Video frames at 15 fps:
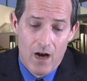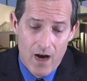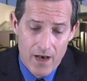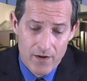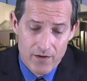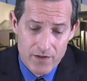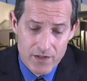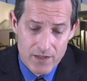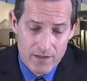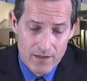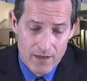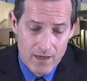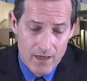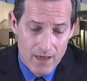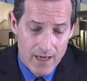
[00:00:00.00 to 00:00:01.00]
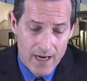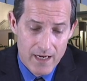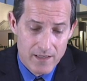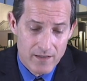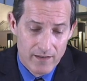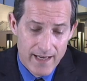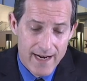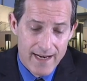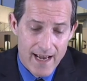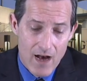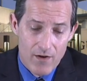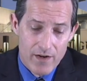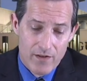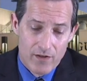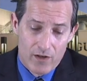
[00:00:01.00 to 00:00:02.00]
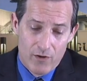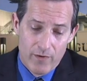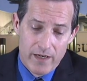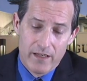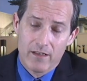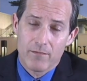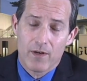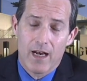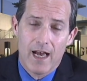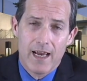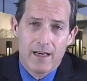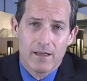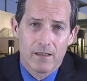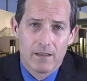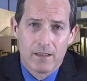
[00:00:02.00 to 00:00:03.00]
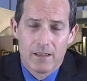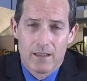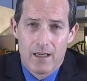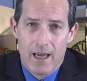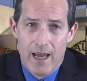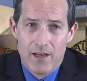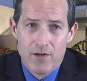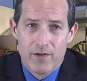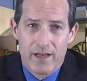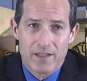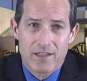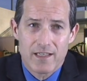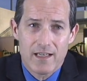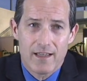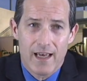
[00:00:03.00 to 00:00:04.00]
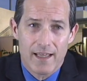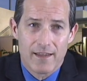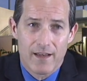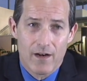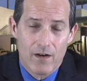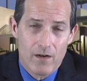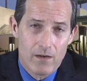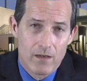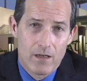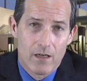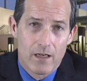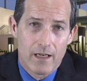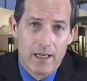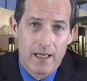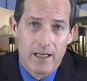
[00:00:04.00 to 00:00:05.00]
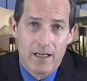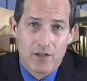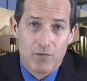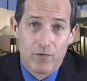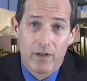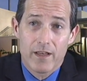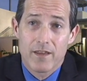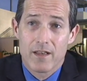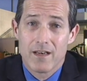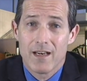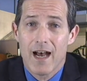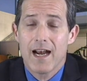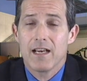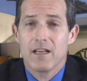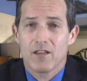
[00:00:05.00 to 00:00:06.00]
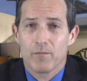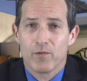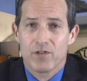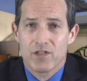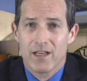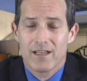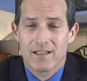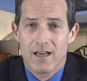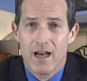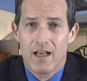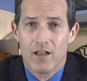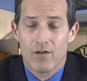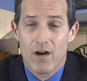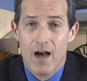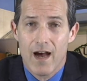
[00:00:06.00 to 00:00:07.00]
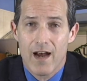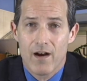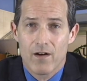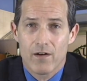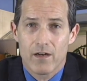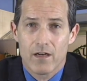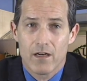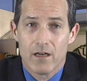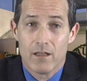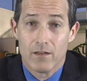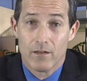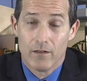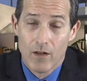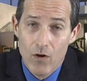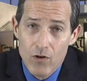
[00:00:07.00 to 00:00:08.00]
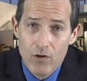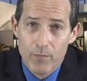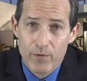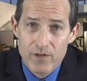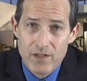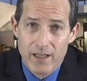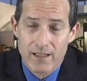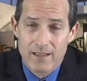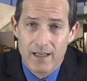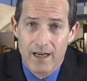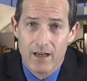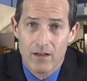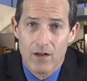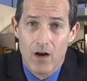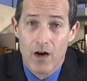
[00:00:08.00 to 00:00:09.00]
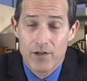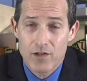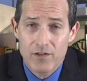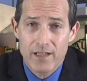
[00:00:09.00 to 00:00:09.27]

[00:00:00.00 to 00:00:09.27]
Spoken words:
honors is laid out in the curriculum guide, and you can see that there. It is really the 90th percentile or higher in the local percentile on your